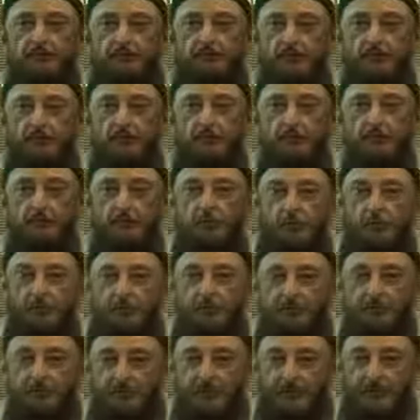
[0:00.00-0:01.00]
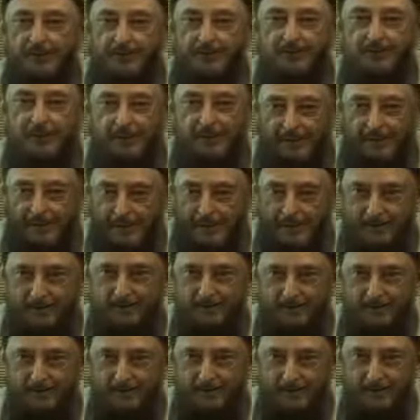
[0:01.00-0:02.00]
The fools in
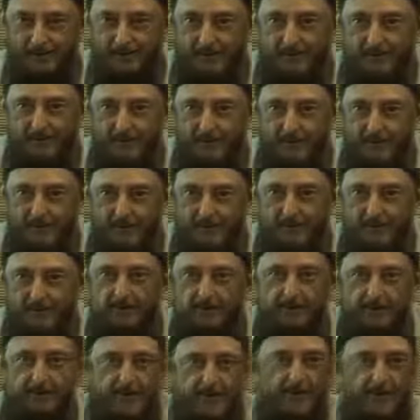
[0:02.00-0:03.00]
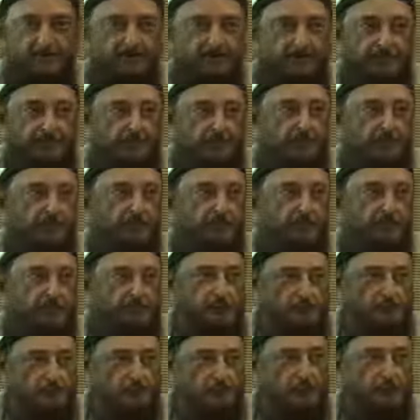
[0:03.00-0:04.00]
Libya, the
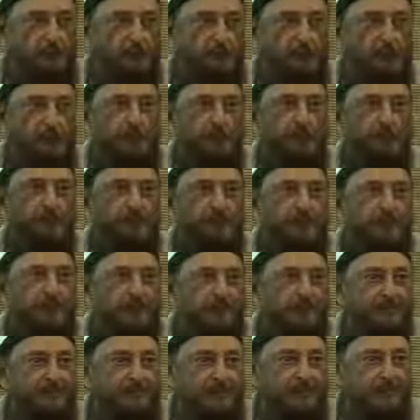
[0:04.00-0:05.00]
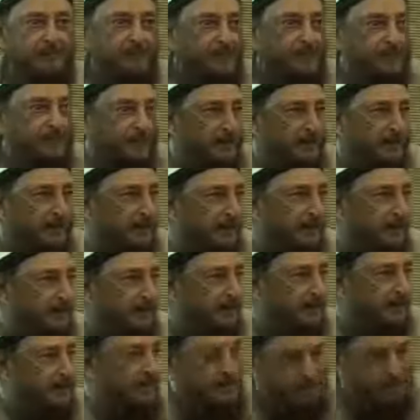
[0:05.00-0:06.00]
absolute fools in Libya,
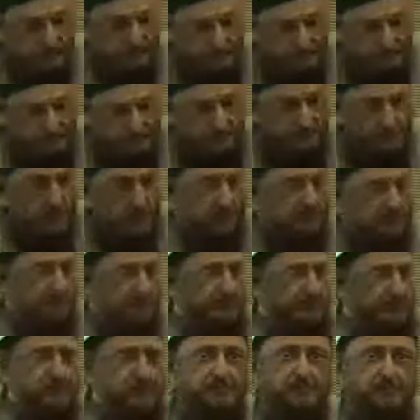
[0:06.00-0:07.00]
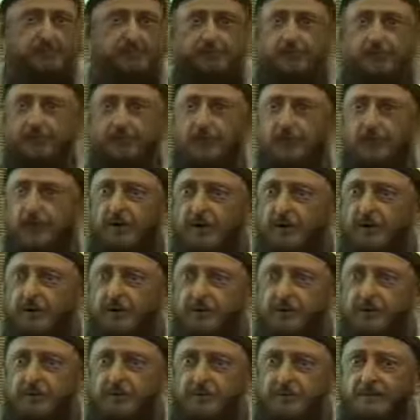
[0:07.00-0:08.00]
didn't know this verse of the
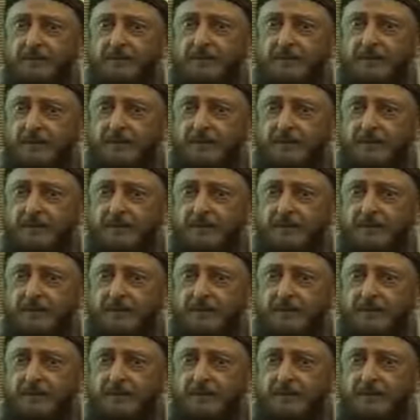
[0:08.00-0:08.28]
Quran.